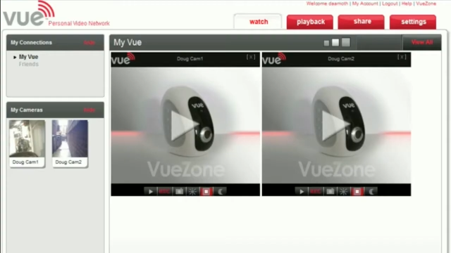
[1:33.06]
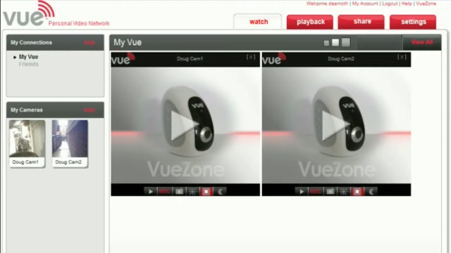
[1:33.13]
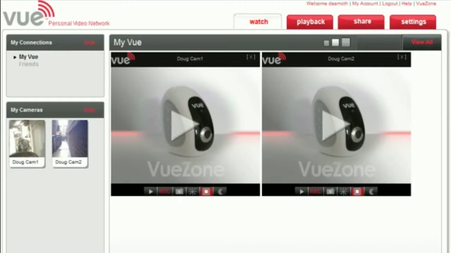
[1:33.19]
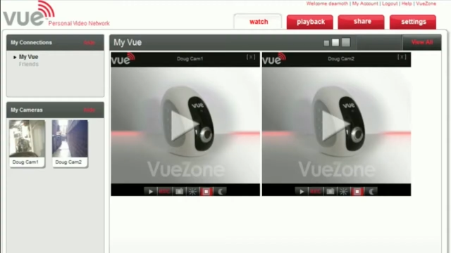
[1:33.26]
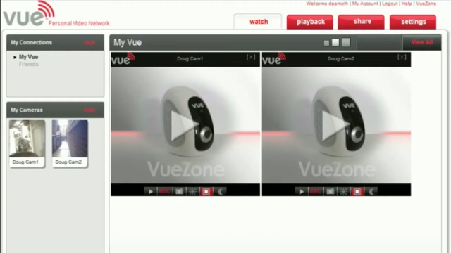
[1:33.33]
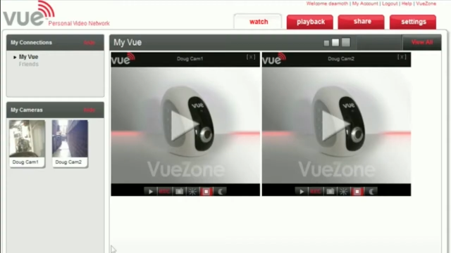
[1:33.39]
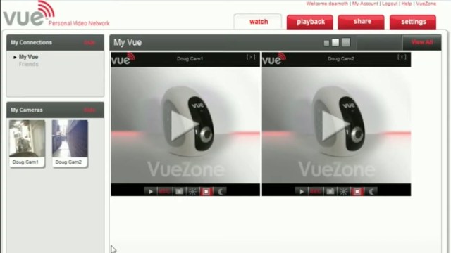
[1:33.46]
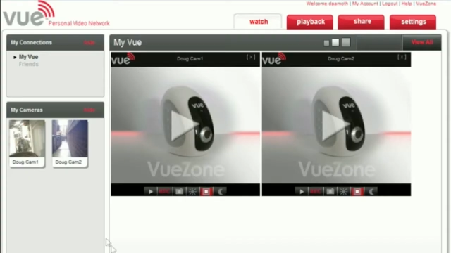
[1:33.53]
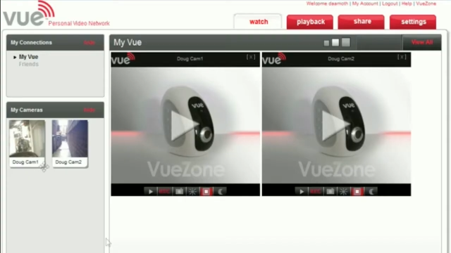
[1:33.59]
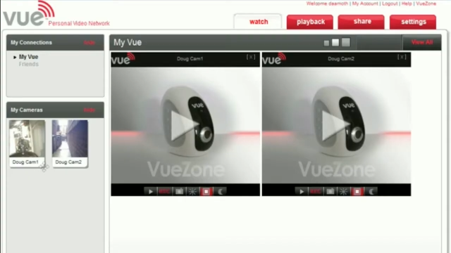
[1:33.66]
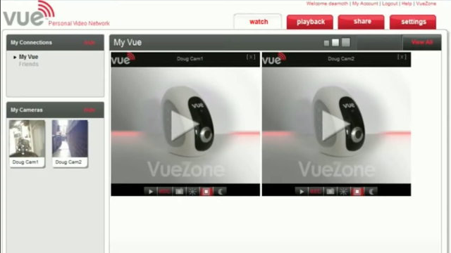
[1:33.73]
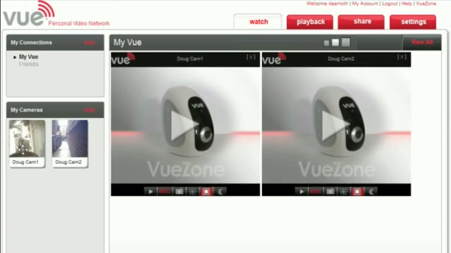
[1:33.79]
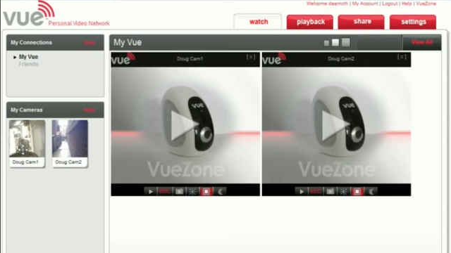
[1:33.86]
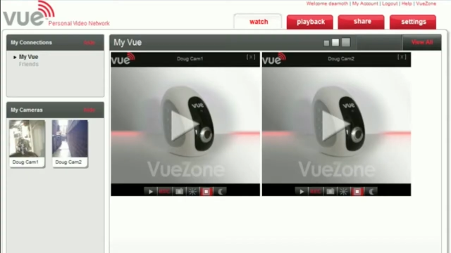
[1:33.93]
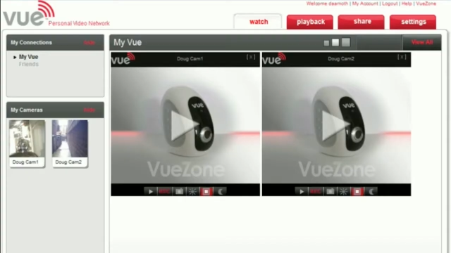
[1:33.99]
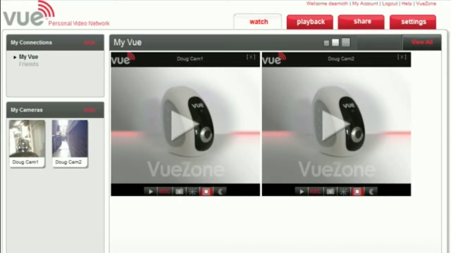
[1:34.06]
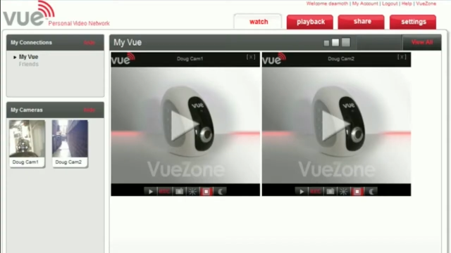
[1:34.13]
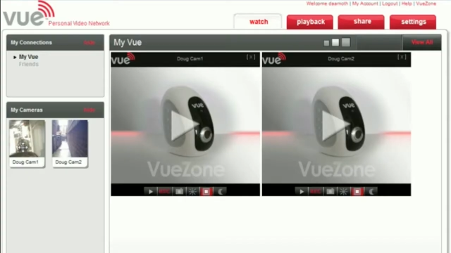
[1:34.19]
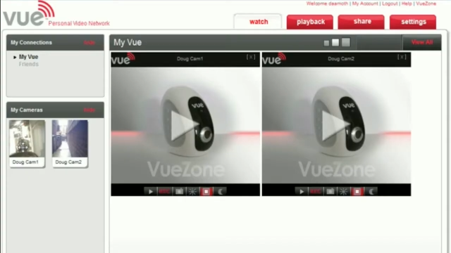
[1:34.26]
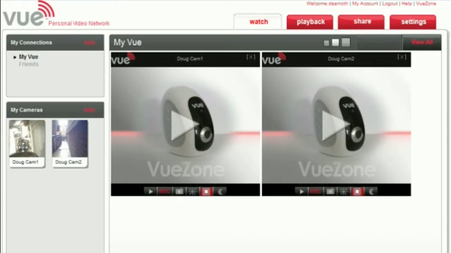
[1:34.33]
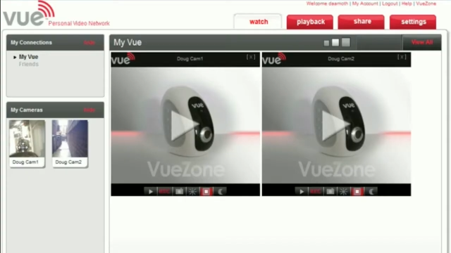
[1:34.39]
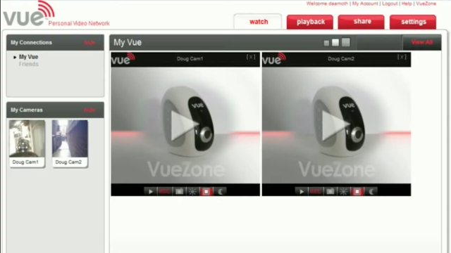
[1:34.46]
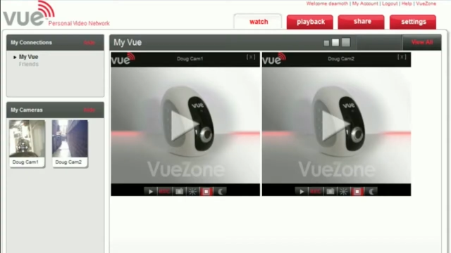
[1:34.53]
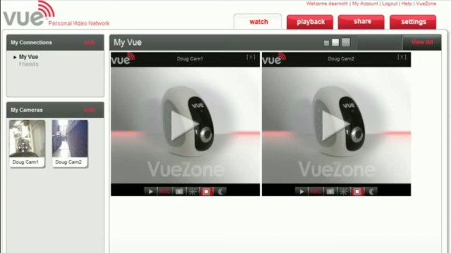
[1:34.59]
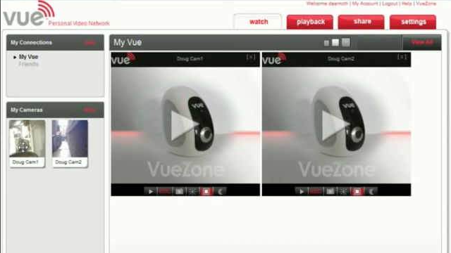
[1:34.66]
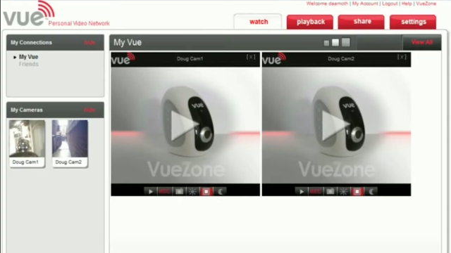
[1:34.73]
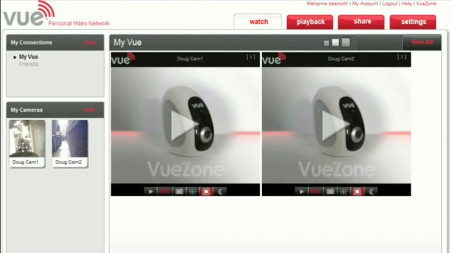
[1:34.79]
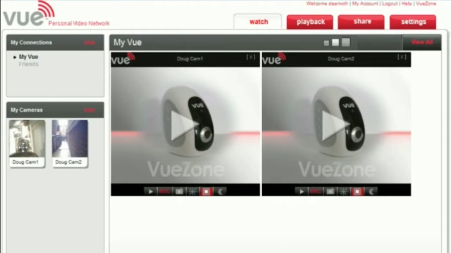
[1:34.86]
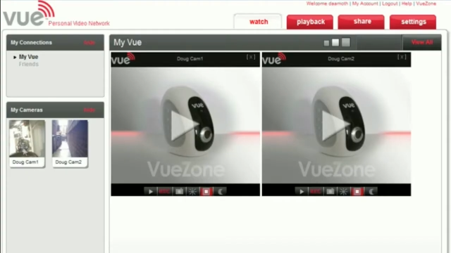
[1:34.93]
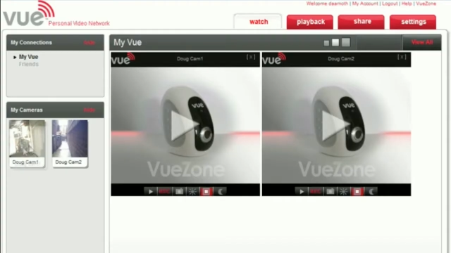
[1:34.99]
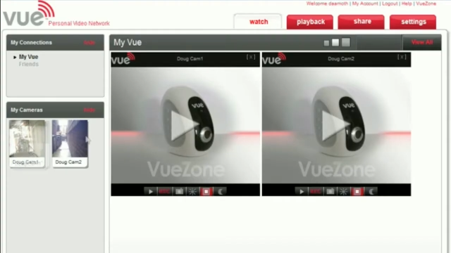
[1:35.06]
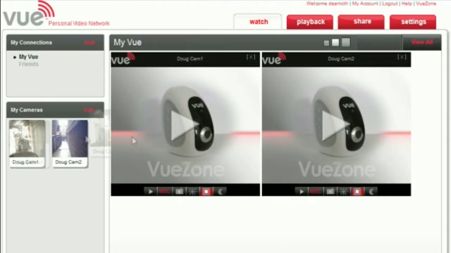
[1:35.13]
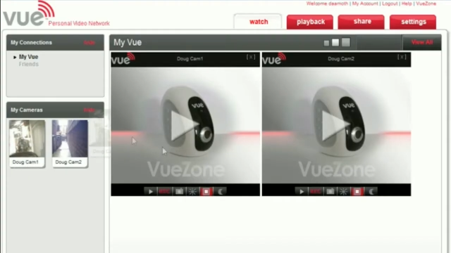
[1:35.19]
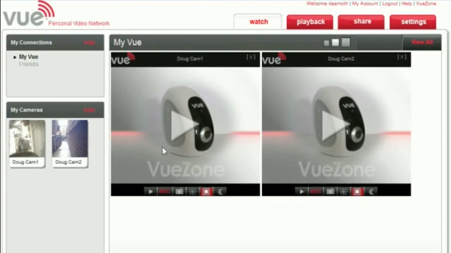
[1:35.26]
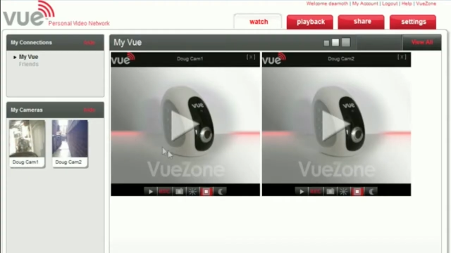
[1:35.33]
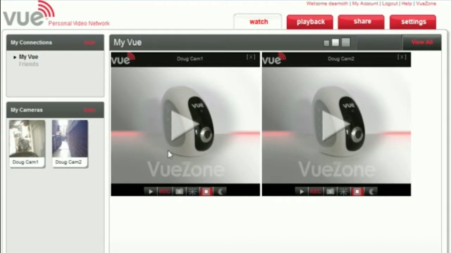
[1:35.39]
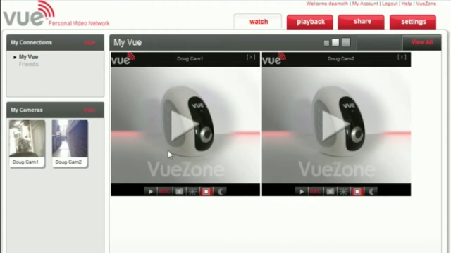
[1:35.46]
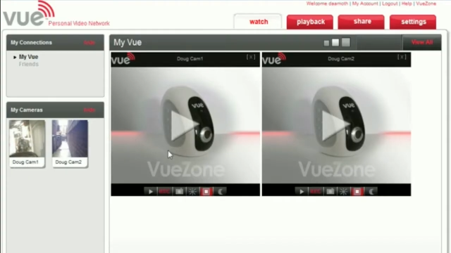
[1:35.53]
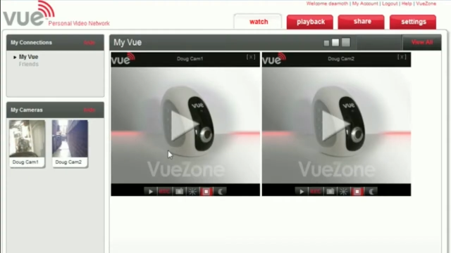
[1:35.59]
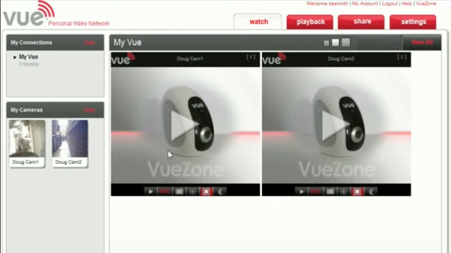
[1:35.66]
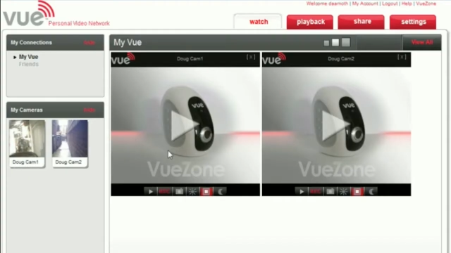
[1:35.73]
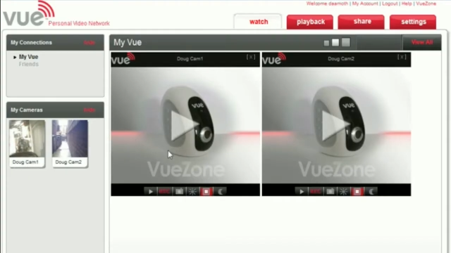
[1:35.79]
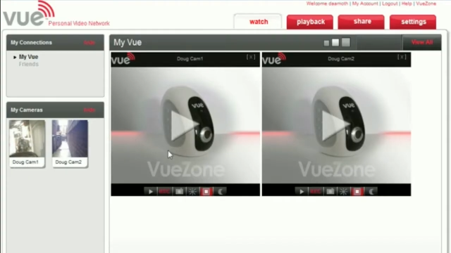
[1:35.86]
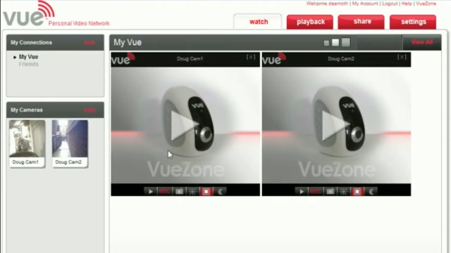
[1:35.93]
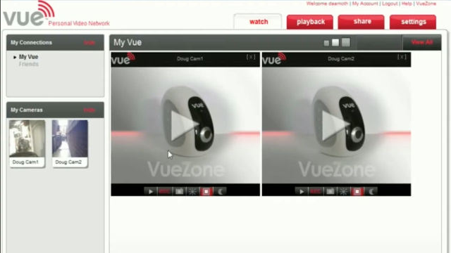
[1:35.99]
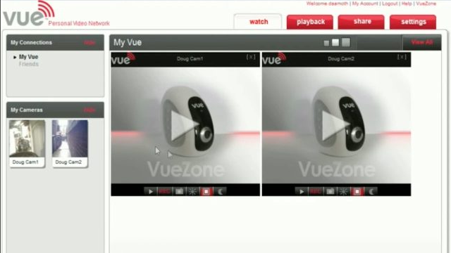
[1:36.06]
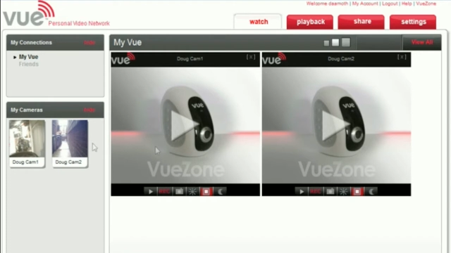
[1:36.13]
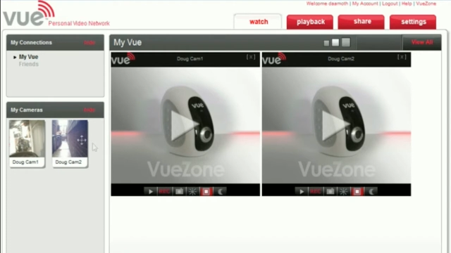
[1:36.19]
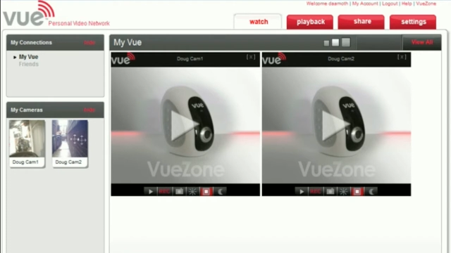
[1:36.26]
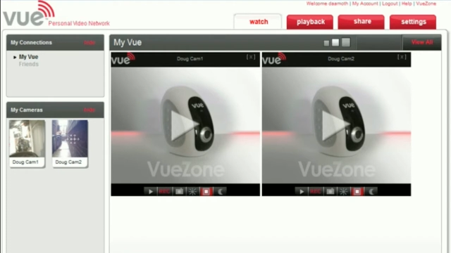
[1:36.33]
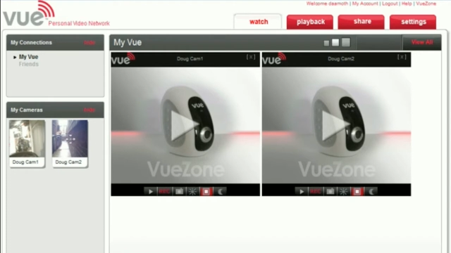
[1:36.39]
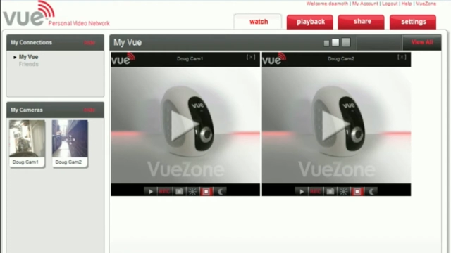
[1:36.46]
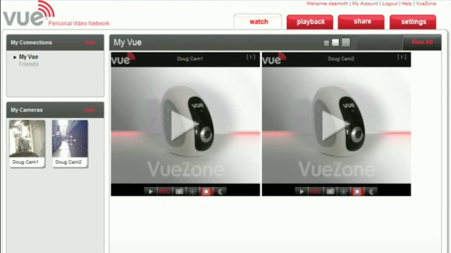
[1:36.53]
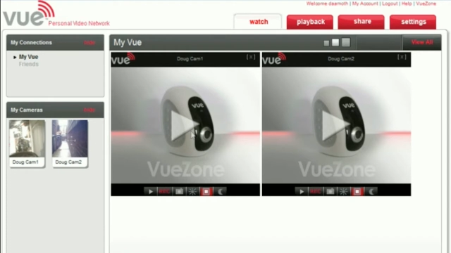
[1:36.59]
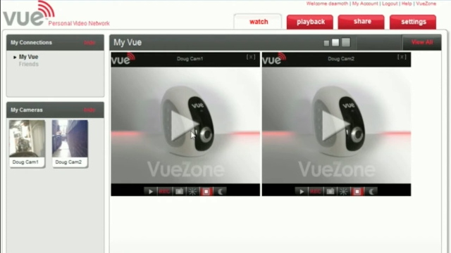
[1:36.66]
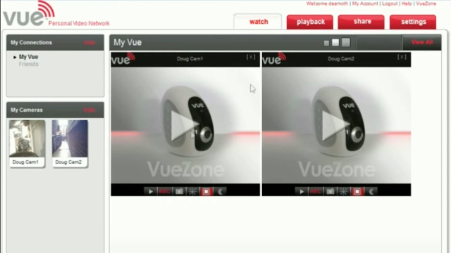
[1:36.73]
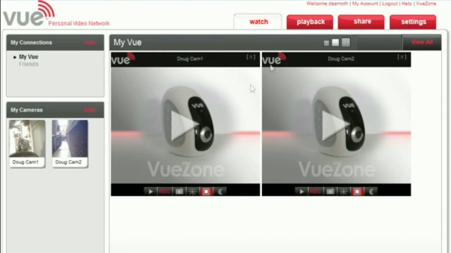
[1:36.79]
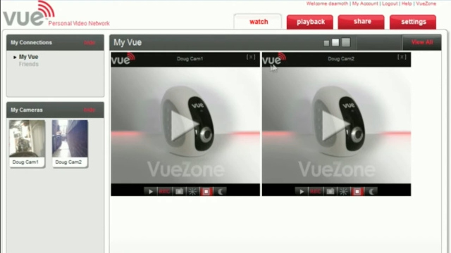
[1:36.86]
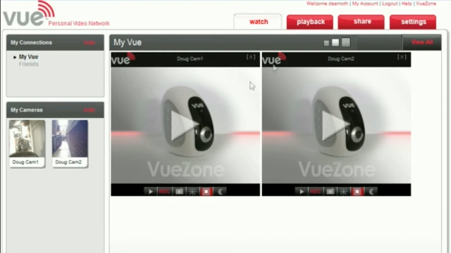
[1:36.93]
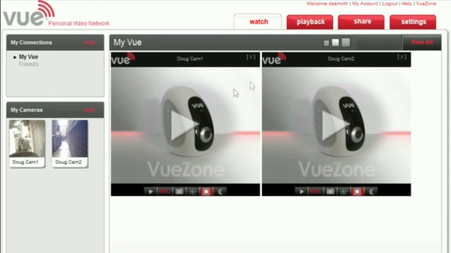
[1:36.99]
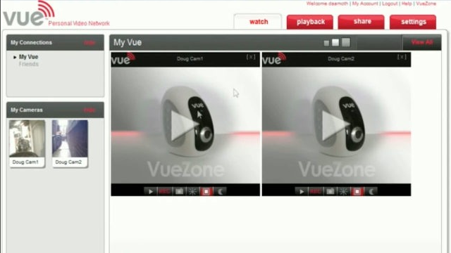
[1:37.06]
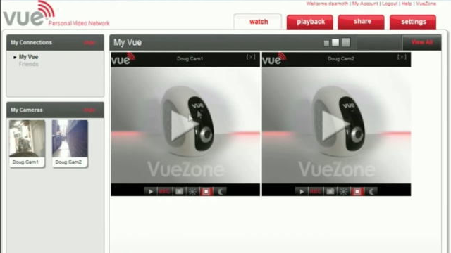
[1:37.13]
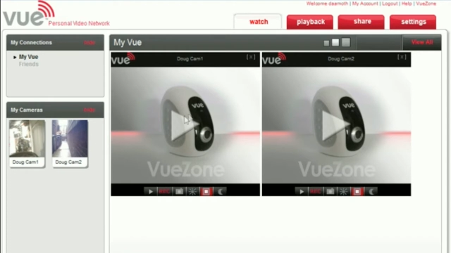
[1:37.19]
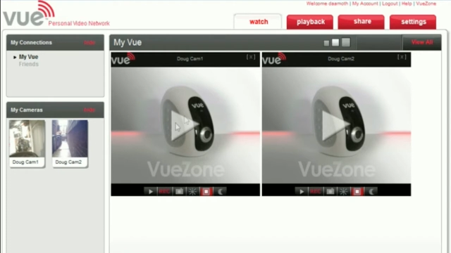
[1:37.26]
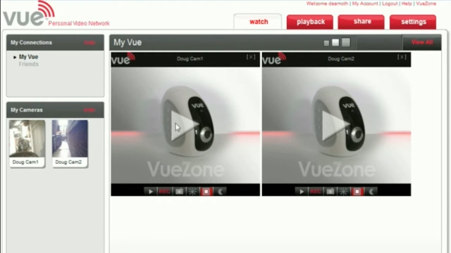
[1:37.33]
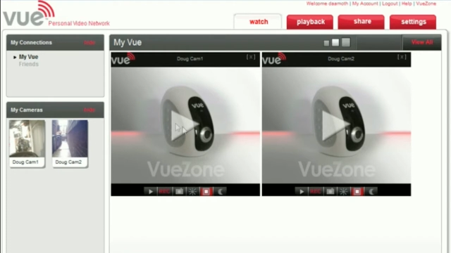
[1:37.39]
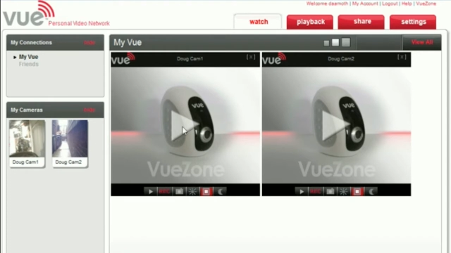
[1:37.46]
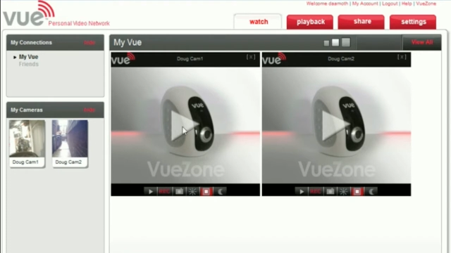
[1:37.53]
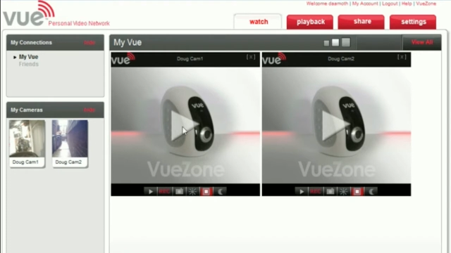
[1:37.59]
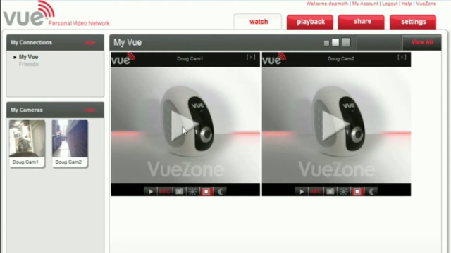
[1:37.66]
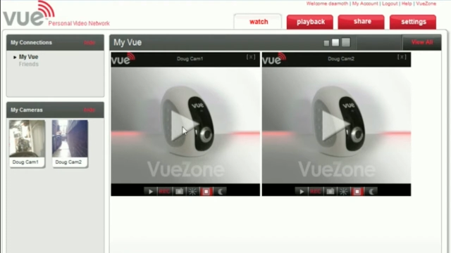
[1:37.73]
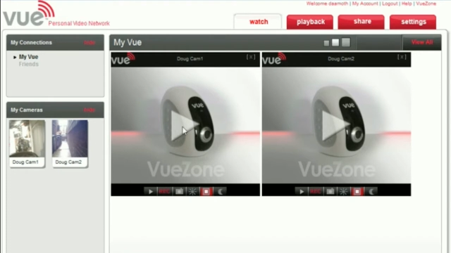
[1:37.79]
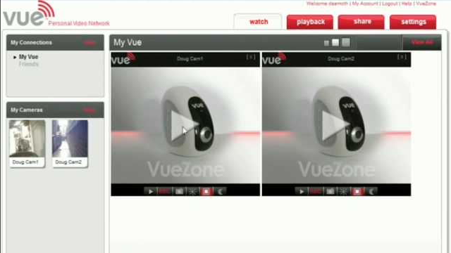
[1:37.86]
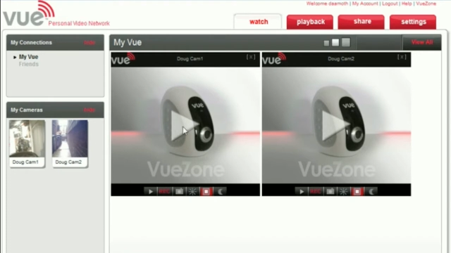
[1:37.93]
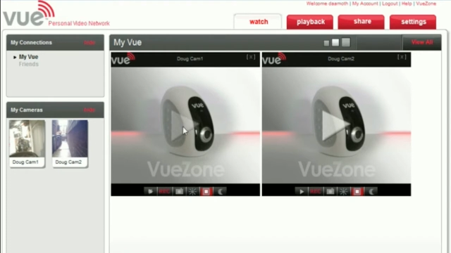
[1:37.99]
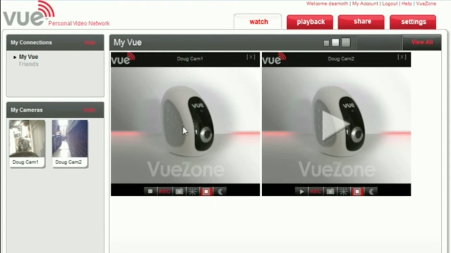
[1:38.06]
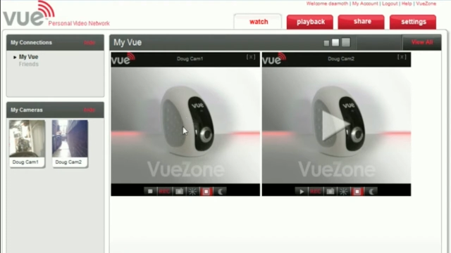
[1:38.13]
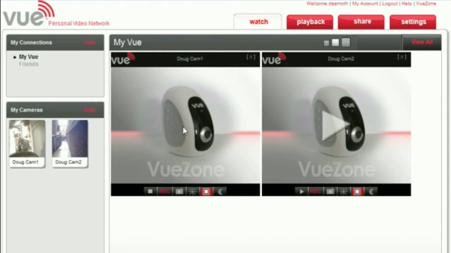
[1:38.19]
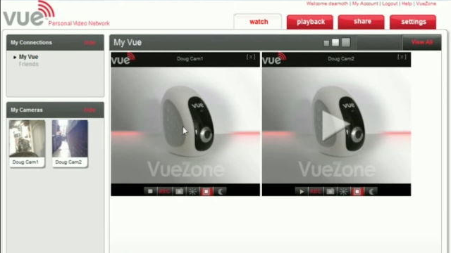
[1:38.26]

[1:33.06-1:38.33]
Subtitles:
(no speaker visible)